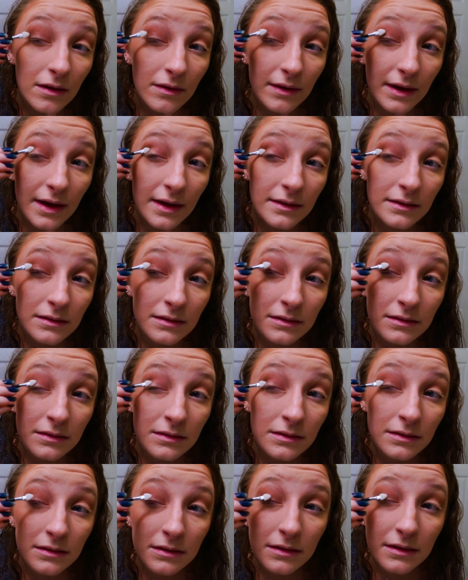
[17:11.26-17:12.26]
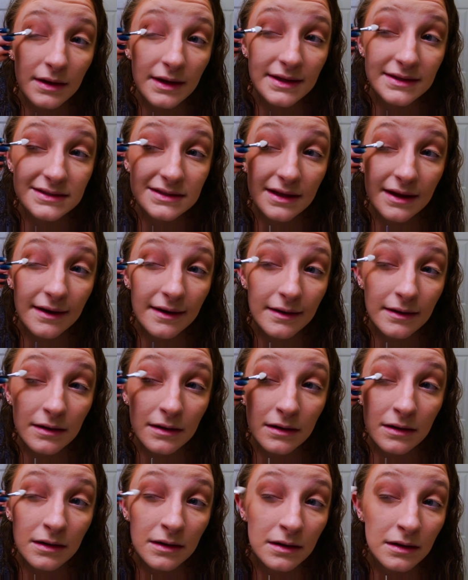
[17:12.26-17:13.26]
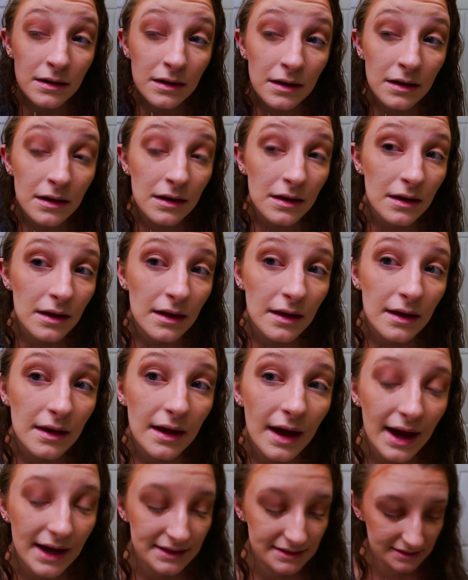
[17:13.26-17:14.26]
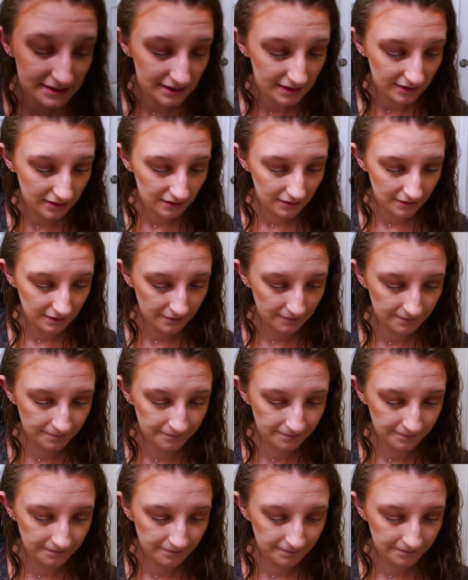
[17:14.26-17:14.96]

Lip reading: Okay, it's there. I see it.